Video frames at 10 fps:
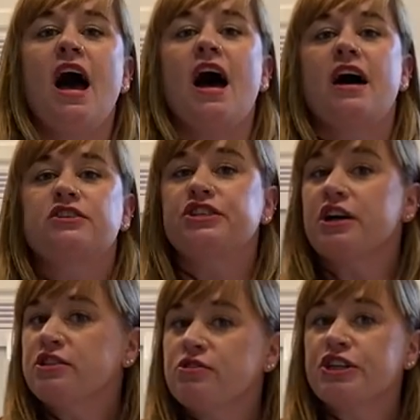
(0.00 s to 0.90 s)
Uh, she
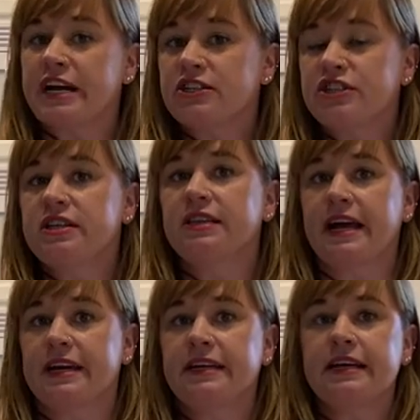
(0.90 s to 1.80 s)
also changed the
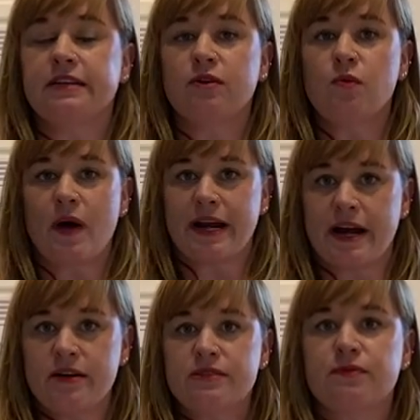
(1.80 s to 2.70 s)
lighting in the White
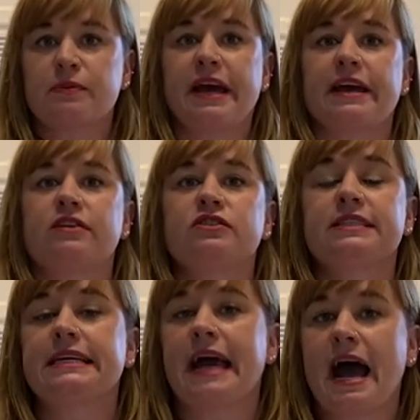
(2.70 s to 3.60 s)
House from candle
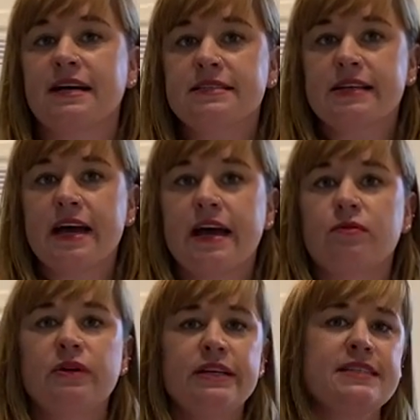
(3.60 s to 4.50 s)
to gas
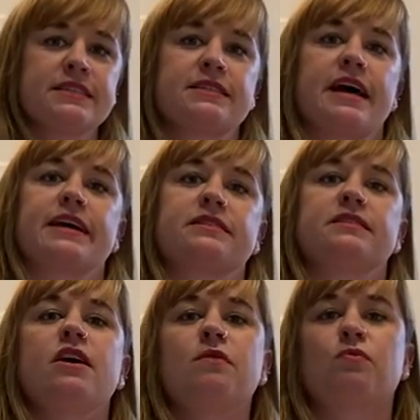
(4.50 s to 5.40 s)
and really
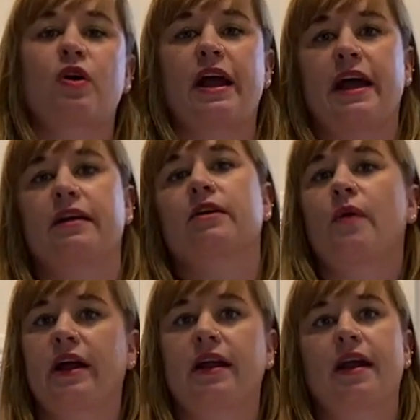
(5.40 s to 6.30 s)
disliked more
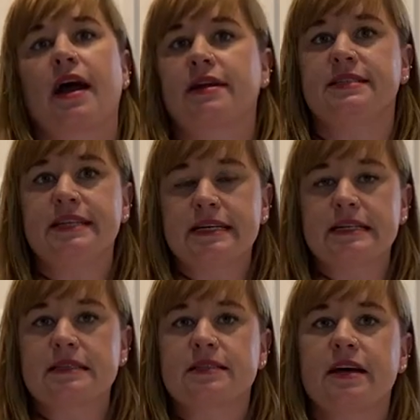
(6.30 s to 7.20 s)
antiquated
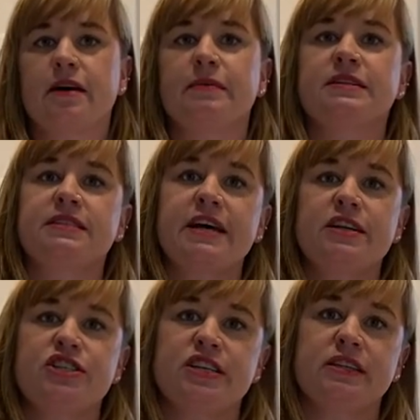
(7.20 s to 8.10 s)
ideas. Um,
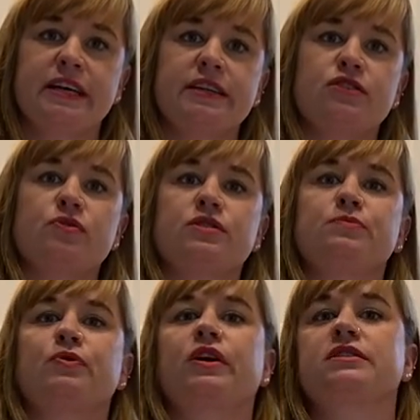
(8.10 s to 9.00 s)
instead, she leaned
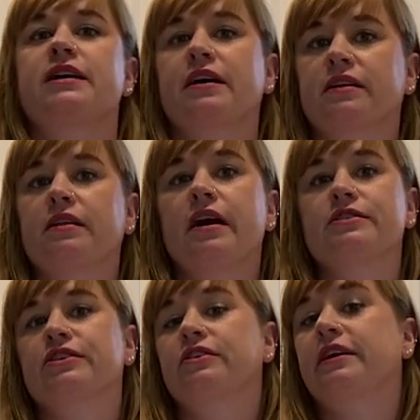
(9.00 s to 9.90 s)
towards more
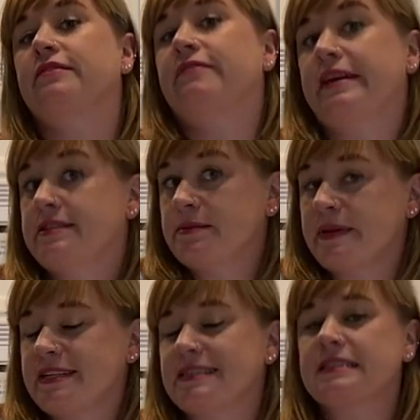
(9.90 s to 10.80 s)
technological
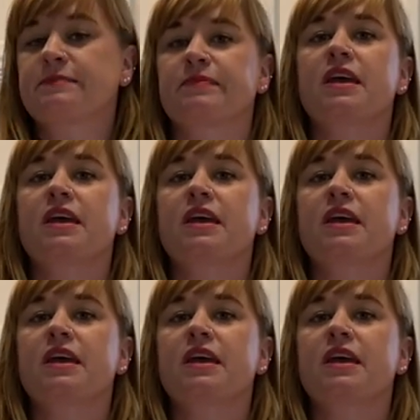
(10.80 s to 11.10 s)
advancements.